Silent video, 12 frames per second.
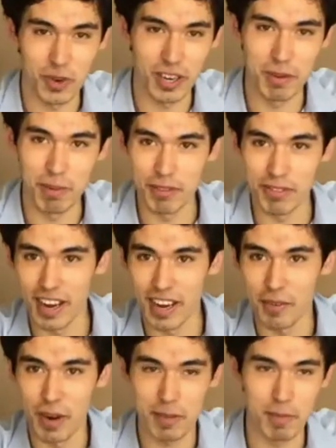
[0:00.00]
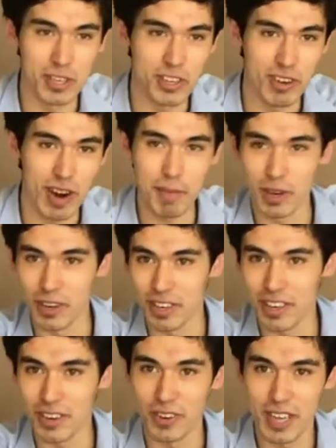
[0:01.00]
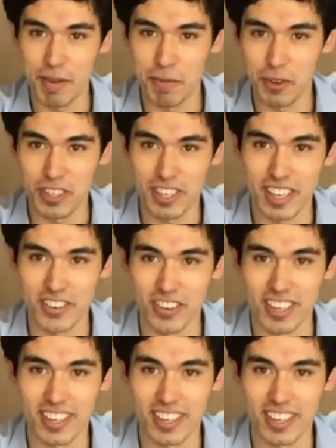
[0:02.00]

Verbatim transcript: you prefer, Westminster Abbey or, or St. Paul's Cathedral.